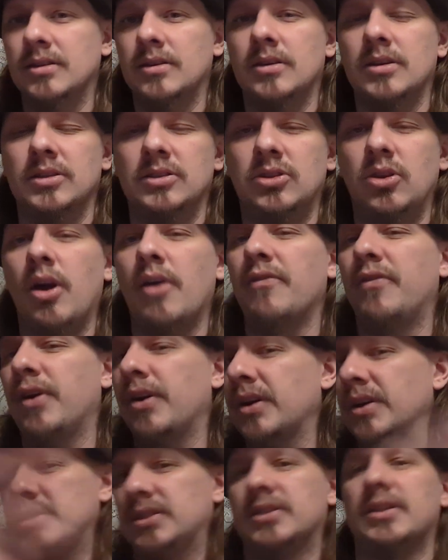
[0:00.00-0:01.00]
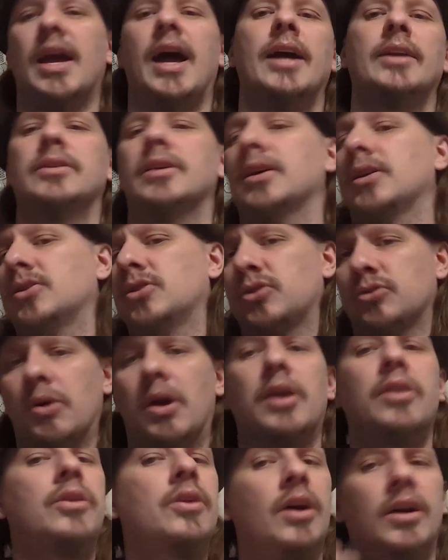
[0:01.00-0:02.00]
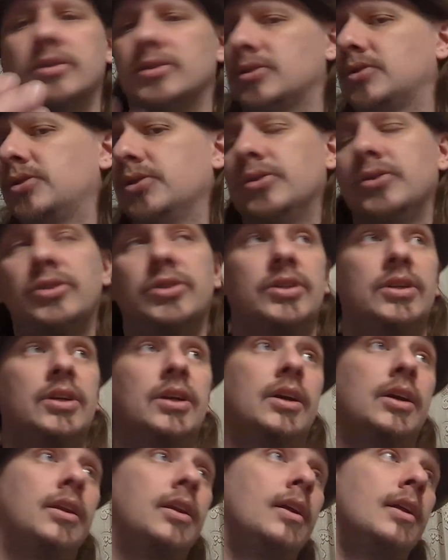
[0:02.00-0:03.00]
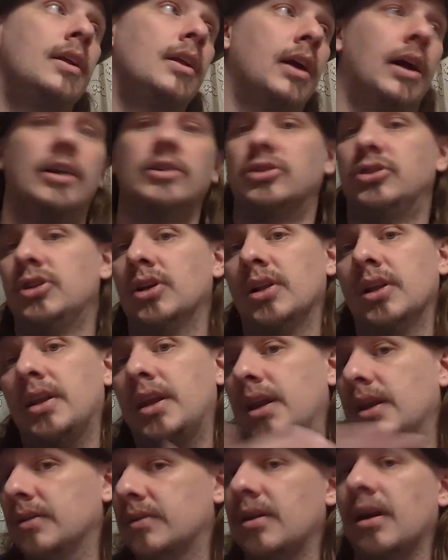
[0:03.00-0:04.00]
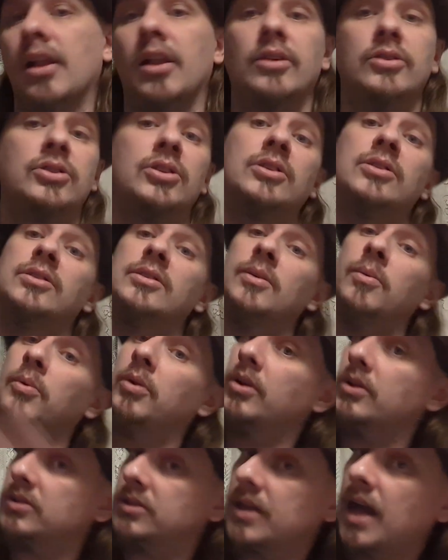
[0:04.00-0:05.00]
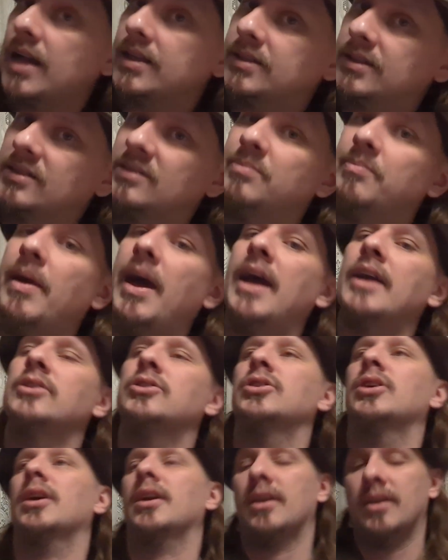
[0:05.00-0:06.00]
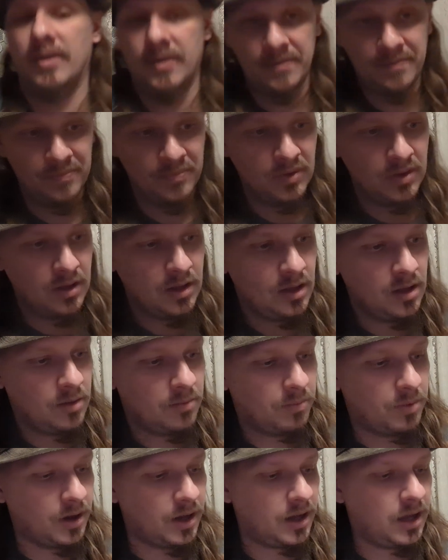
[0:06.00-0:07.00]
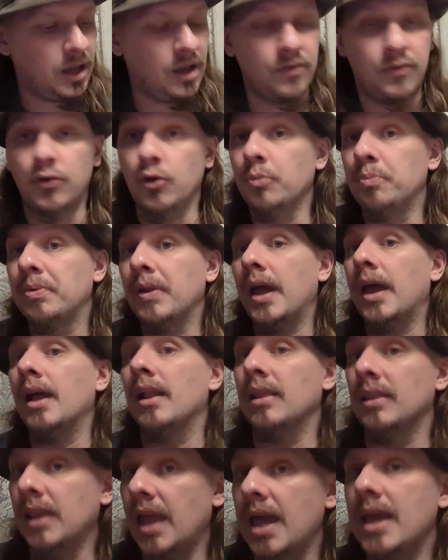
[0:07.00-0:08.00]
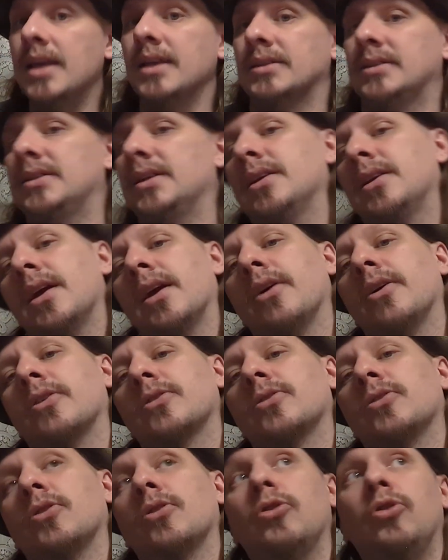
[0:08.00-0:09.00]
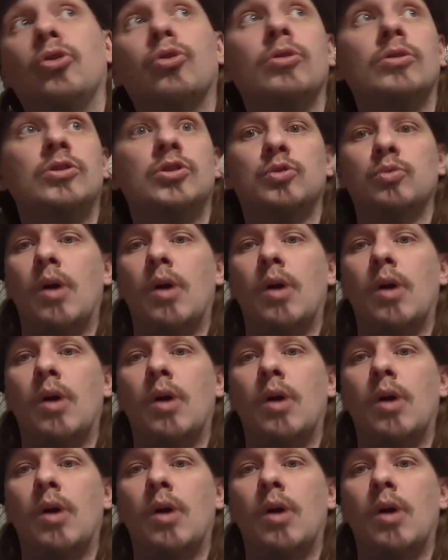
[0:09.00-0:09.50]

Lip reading: because you have various stats like strength, constitution, agility, intelligence, and one of your stats is magic. But if you play a legacy character, you can